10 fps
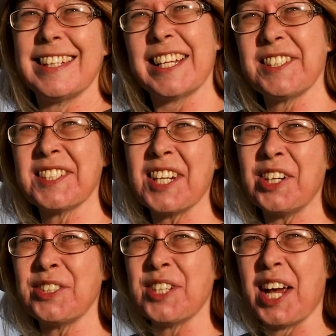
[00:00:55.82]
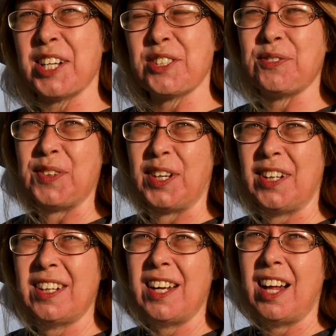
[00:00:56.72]
Let's start in
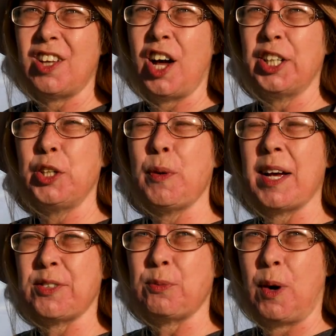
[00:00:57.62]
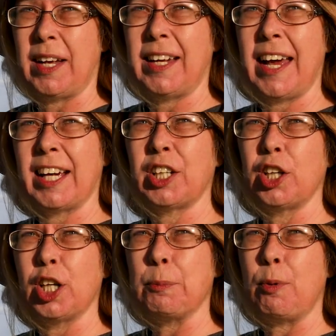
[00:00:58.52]
Titusville along US 1 at
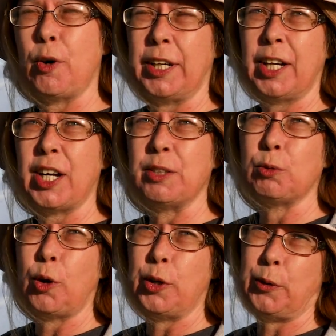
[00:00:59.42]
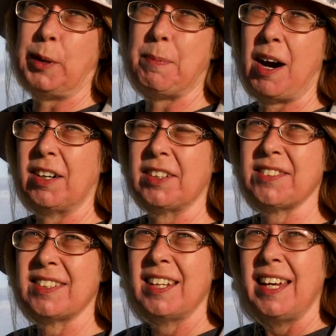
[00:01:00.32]
Kirk Point and Rotary Parks.
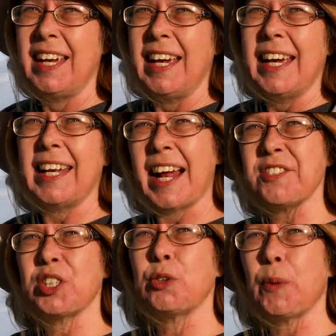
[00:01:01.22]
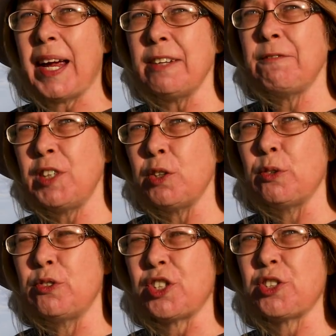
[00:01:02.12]
It has a great
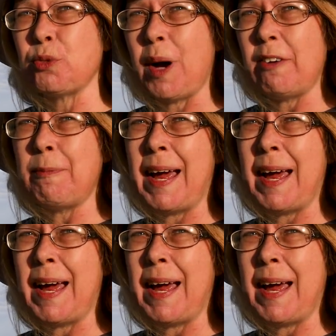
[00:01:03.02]
view just 12